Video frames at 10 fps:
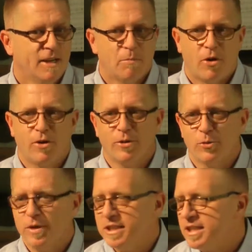Part of the
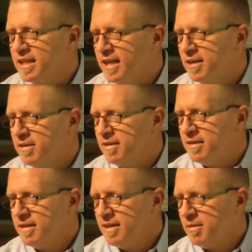reason that
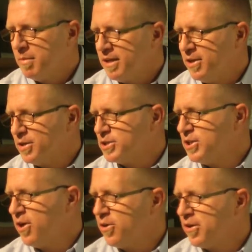my youngest
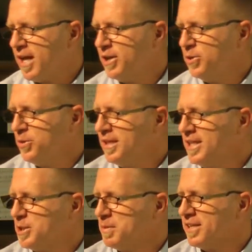daughter and I do it
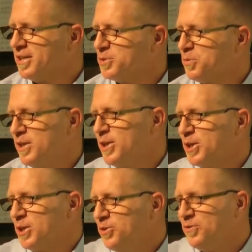is because we
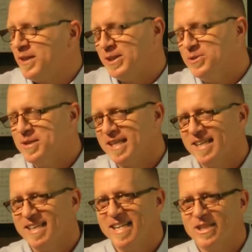look goofy doing
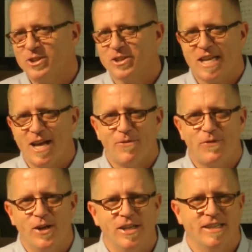it, and it's just kind of
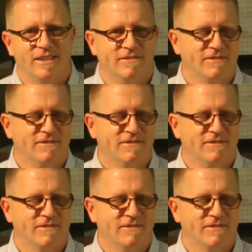fun.